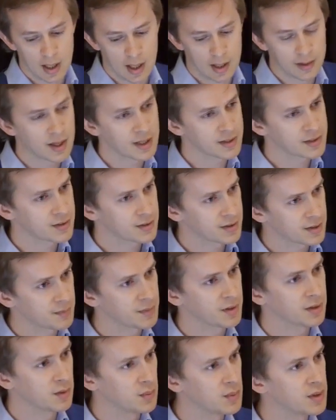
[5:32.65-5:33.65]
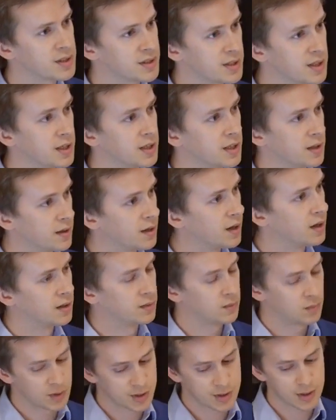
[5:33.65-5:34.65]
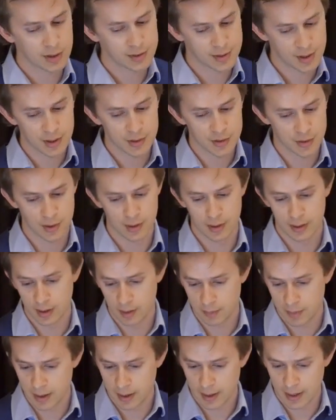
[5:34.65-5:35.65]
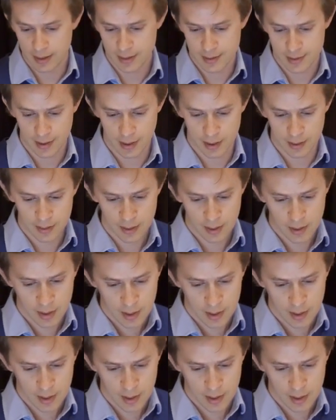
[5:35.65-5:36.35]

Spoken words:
And that's something that we see, and which I'll touch on a little bit later.